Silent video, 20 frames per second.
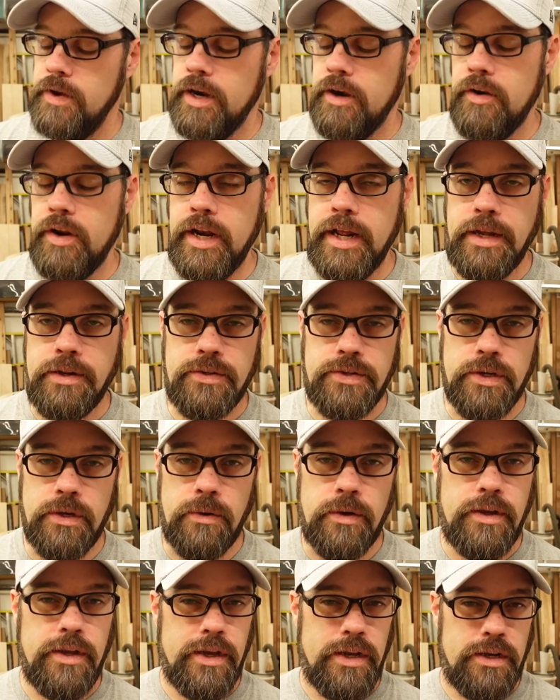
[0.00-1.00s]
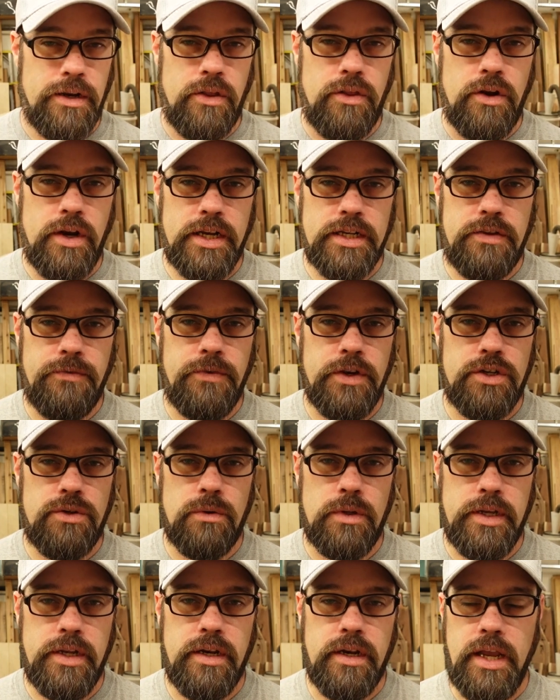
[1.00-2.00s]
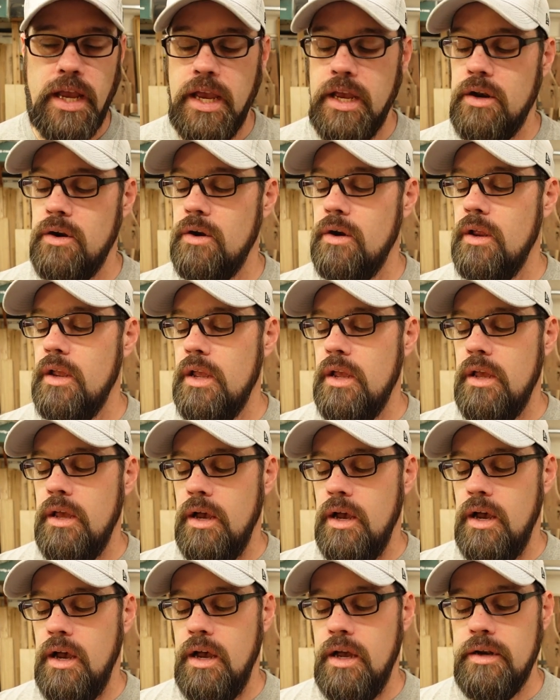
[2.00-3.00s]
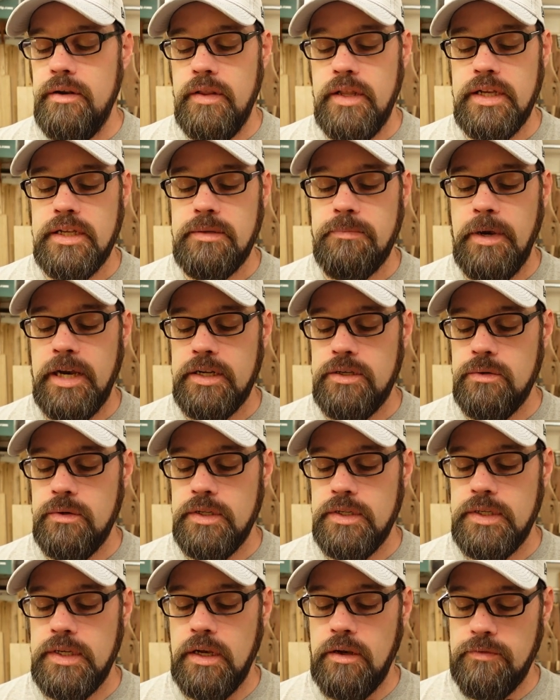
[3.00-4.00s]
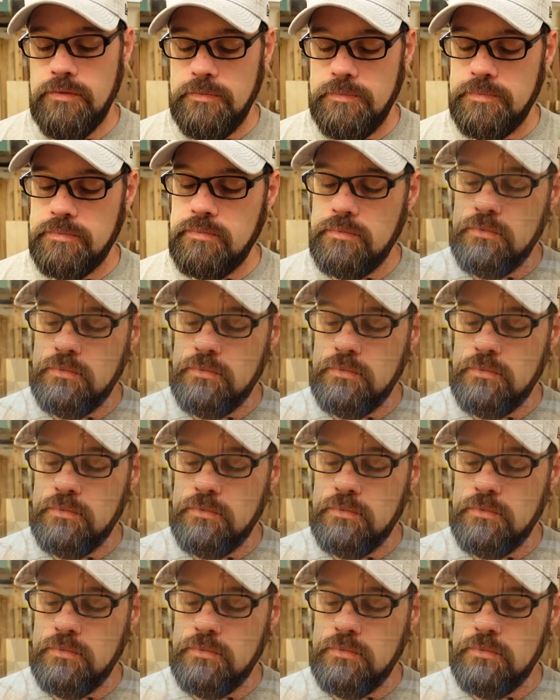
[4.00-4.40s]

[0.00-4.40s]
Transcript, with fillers: firing at. So another nice visual indicator on this module itself.